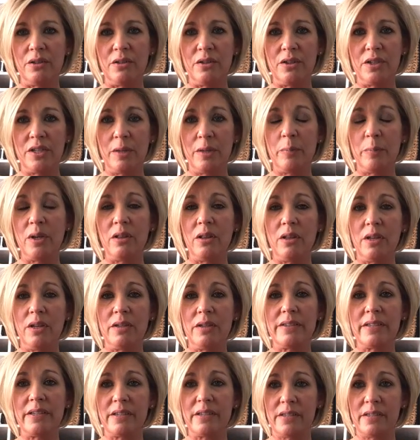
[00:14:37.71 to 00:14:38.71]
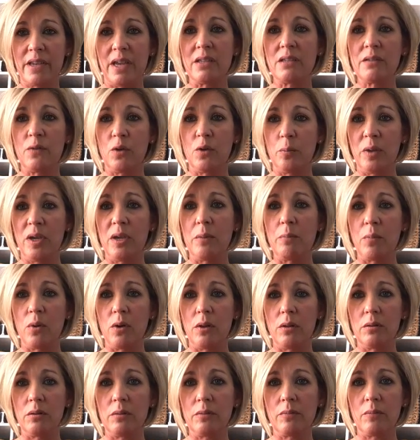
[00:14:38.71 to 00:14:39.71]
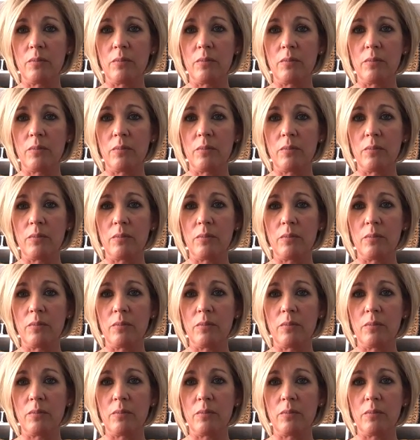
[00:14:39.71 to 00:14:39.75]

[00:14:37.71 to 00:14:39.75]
they're typically successful people.